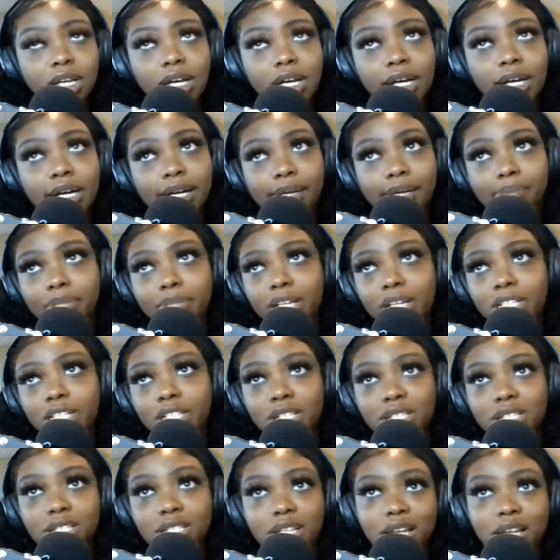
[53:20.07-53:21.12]
They're
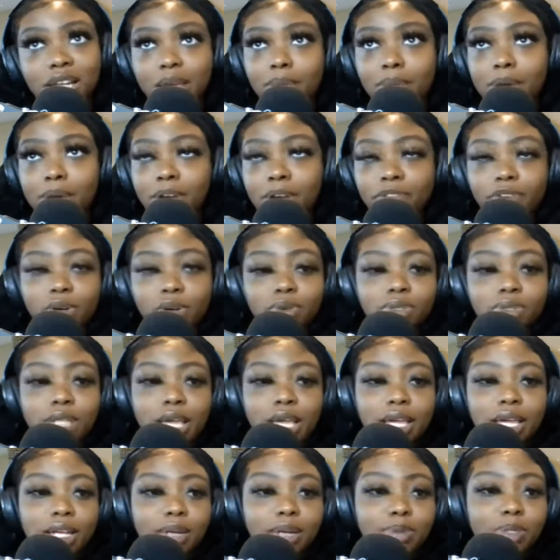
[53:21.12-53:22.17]
just sitting in my phone
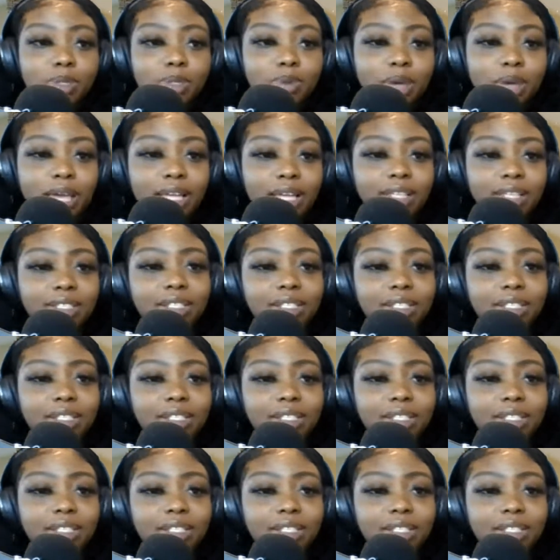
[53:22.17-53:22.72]
taking up space,